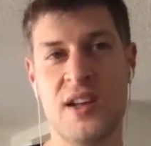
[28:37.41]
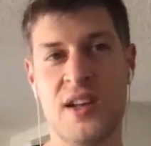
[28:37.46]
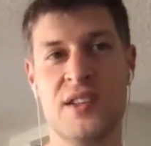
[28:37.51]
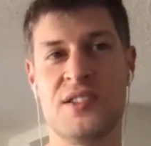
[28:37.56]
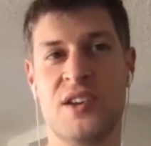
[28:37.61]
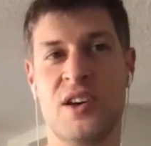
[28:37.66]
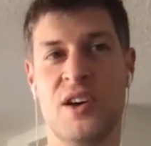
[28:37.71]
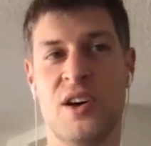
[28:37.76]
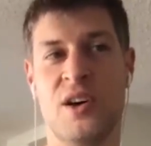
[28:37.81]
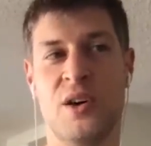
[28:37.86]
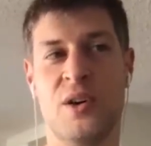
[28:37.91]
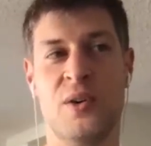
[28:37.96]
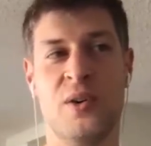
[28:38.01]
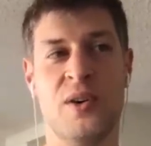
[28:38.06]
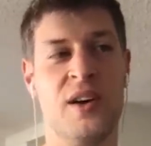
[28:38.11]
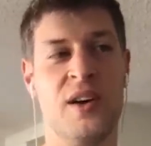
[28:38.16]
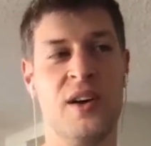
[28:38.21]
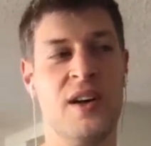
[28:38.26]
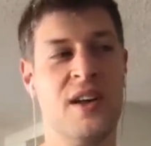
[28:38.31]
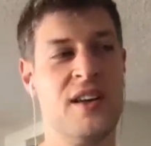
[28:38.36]

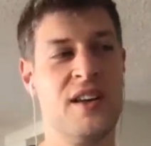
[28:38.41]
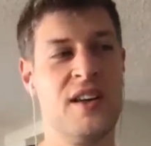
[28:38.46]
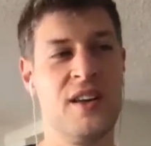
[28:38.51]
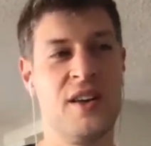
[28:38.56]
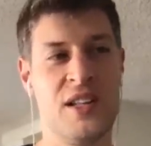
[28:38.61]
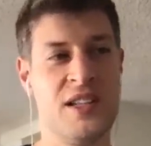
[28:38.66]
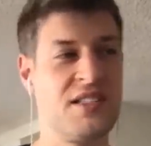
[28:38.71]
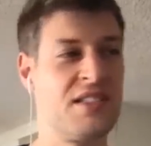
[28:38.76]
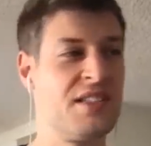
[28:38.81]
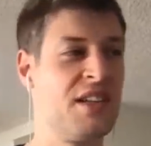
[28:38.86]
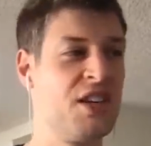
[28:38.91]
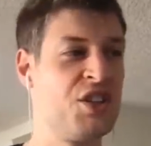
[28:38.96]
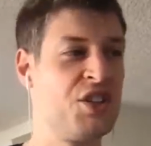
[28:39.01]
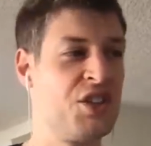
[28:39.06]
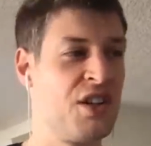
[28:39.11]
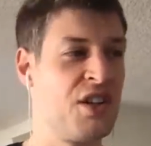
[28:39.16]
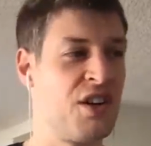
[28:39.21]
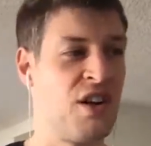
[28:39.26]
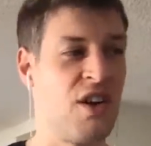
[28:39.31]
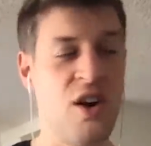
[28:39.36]
So, you know, the
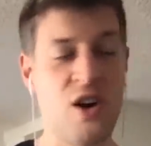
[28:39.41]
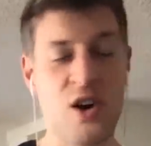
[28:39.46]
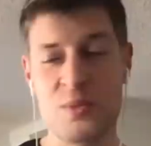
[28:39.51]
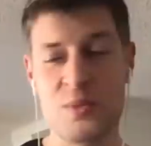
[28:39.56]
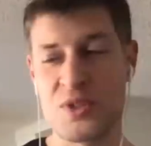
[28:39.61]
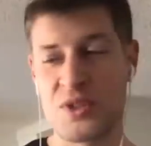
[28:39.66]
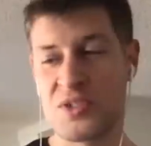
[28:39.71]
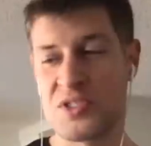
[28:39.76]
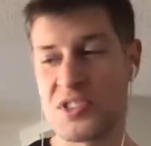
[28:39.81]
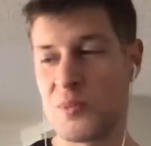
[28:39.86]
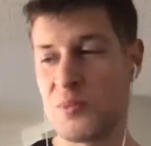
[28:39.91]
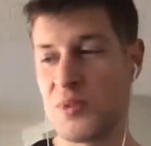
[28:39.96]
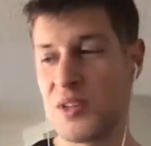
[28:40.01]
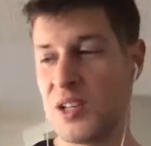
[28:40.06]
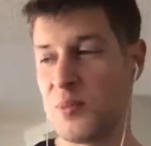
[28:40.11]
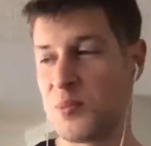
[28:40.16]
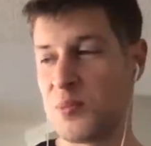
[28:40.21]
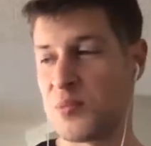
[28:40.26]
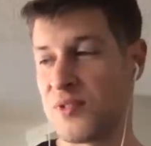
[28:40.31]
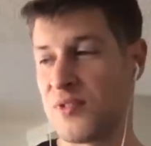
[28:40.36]
insulation in our homes used to
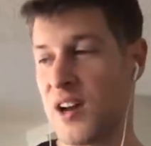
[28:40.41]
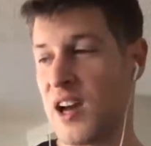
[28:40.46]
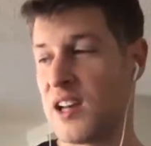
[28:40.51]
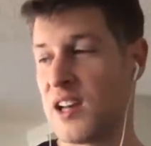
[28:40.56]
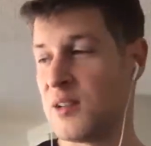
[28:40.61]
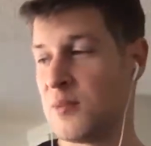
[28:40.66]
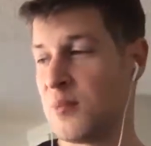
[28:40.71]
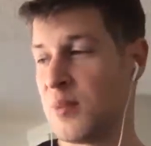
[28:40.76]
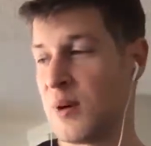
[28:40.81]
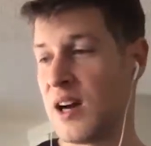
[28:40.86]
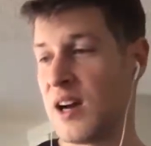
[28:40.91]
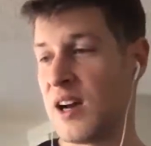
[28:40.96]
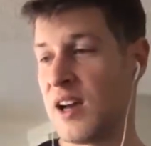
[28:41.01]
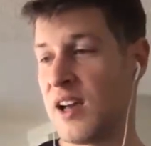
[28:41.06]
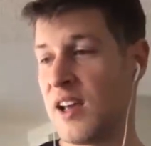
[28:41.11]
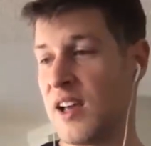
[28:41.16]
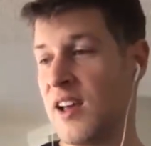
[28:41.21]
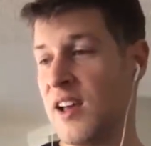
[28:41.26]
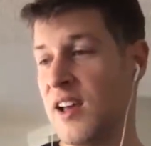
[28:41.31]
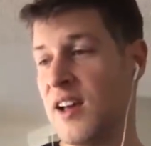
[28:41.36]
be provided
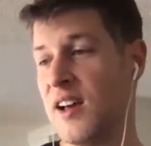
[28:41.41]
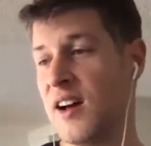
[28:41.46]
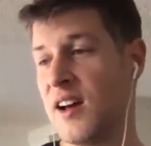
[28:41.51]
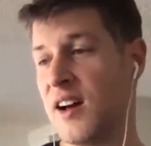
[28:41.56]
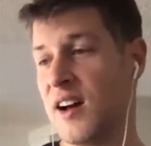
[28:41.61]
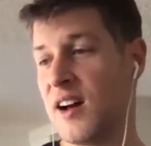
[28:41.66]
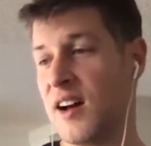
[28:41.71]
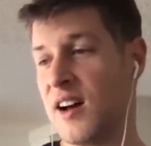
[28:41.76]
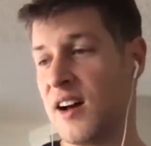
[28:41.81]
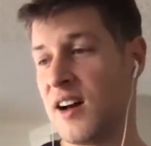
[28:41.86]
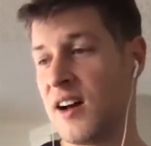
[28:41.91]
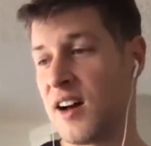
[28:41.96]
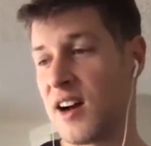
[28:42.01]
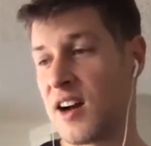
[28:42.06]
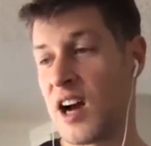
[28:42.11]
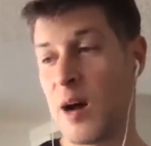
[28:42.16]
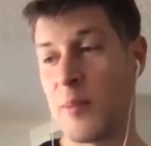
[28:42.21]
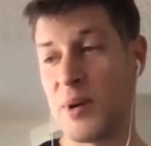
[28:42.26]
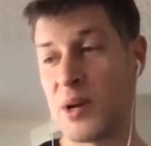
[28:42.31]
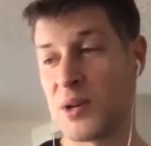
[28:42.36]
by uh, a
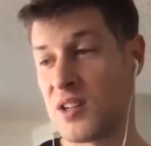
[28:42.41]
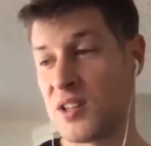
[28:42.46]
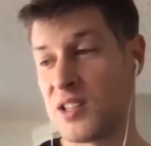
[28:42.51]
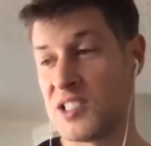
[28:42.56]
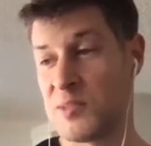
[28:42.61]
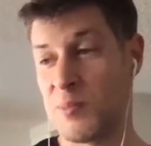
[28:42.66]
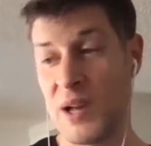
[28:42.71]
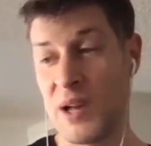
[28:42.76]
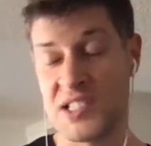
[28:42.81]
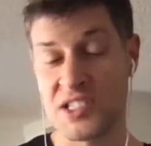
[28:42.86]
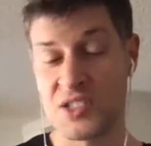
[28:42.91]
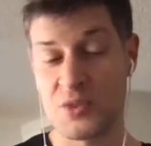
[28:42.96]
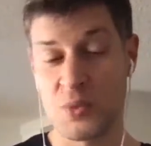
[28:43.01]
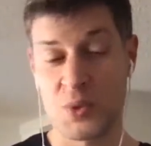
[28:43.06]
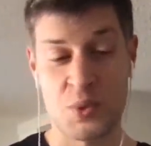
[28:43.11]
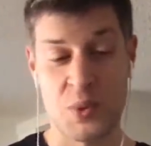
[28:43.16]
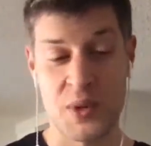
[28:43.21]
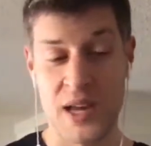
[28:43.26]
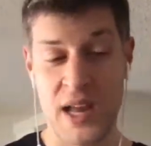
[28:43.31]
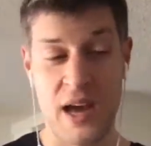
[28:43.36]
compound called asbestos,
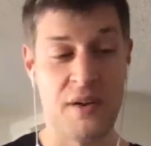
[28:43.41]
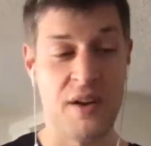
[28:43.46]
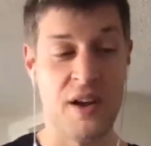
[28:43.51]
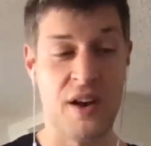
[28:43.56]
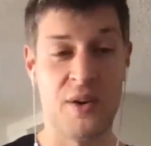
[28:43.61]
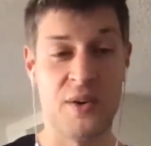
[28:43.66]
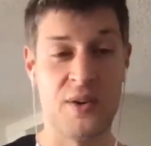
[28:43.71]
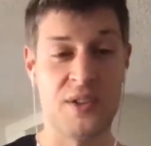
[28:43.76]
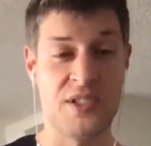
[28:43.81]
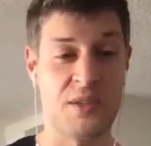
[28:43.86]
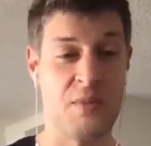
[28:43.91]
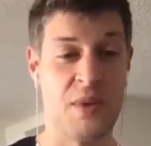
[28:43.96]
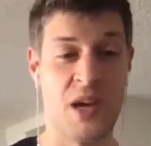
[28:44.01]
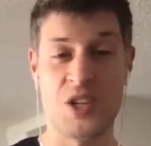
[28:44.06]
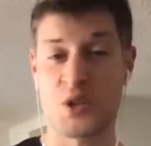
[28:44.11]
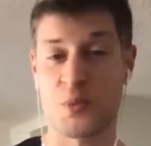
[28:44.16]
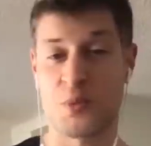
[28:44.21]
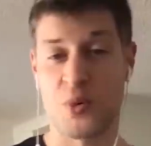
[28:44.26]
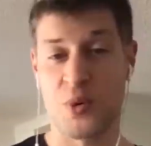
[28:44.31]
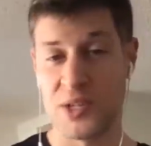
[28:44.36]
which we now know is a
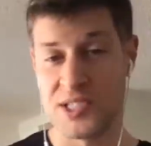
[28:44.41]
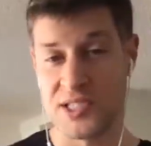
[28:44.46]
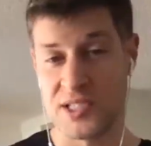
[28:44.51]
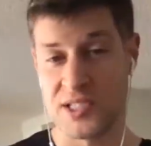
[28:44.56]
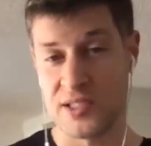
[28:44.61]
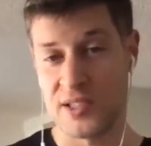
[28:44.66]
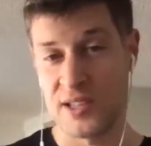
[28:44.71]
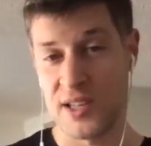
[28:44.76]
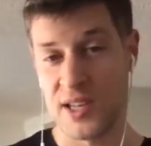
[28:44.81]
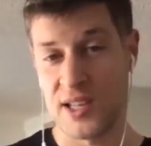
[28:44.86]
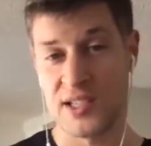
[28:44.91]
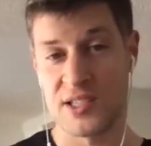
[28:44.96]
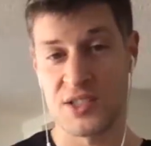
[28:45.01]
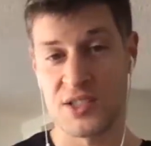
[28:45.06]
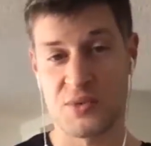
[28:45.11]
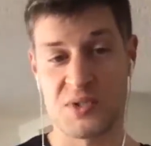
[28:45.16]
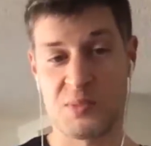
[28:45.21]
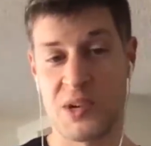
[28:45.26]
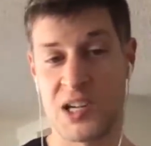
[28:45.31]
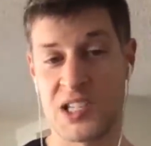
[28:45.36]
major poison and is
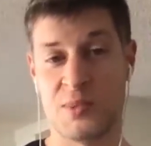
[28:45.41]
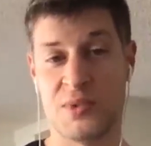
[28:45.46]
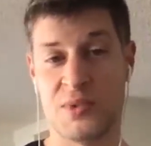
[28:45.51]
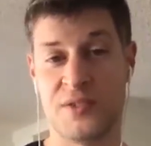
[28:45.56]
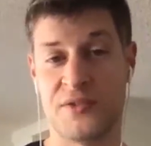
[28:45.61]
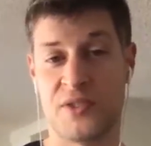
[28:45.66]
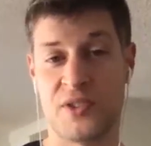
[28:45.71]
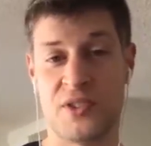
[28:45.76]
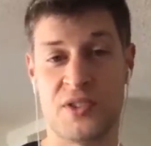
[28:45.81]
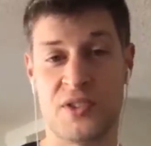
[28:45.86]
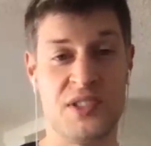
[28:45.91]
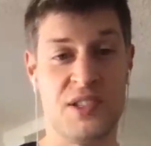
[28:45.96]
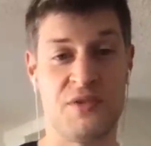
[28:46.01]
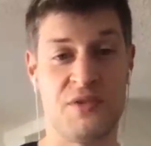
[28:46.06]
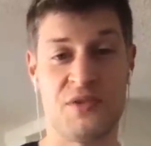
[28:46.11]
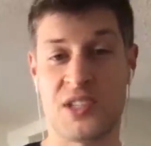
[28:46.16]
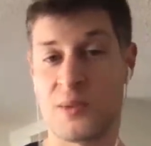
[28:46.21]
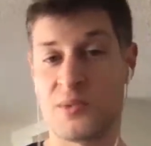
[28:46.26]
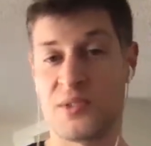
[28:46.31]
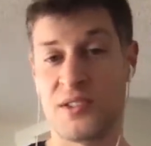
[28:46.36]
responsible for
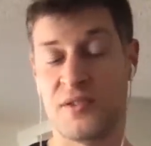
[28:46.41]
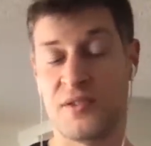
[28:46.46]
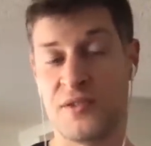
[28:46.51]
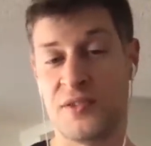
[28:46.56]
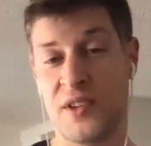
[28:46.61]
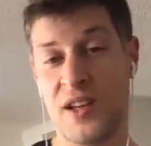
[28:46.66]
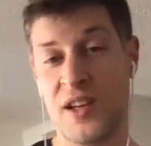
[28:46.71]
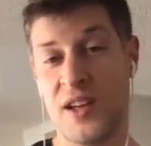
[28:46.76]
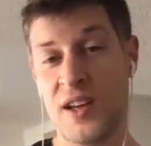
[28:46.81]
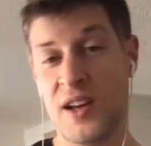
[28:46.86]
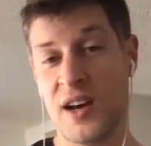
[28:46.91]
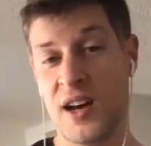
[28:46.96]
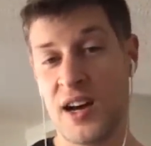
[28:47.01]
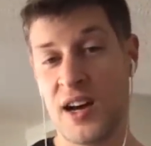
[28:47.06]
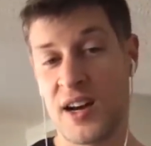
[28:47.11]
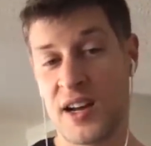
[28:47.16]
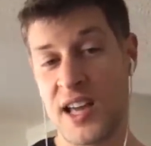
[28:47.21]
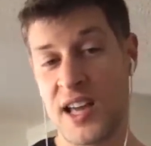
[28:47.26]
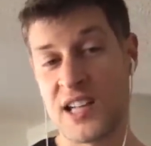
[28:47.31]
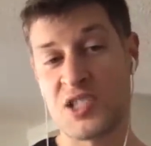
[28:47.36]
different types of
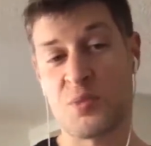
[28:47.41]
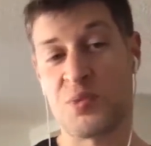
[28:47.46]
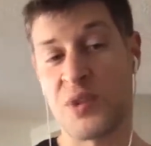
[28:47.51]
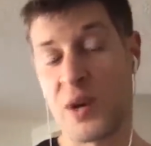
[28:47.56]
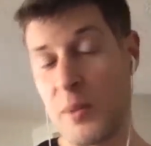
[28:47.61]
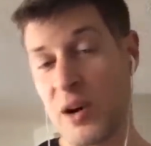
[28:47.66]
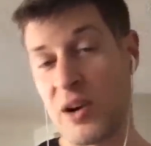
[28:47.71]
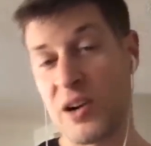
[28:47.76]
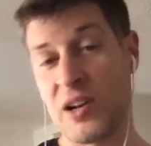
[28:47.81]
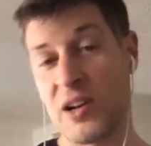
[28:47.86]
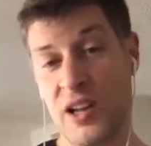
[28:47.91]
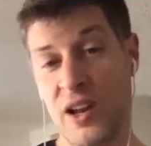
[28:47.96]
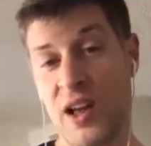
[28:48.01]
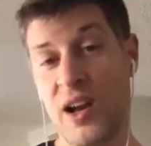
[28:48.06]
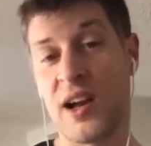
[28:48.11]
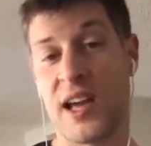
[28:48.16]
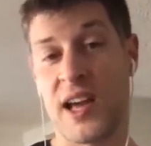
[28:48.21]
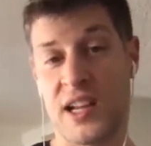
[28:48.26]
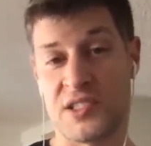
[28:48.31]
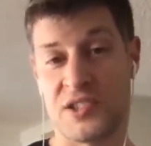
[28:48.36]
uh, cancer, primarily
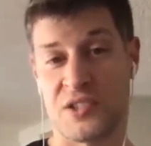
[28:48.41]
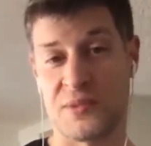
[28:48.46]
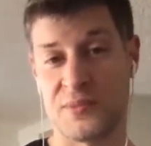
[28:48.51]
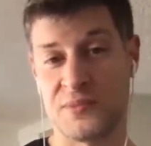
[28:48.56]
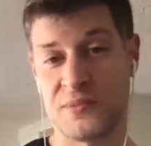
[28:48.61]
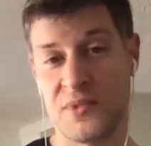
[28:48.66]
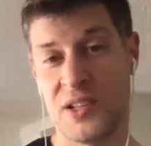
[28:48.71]
lung cancer,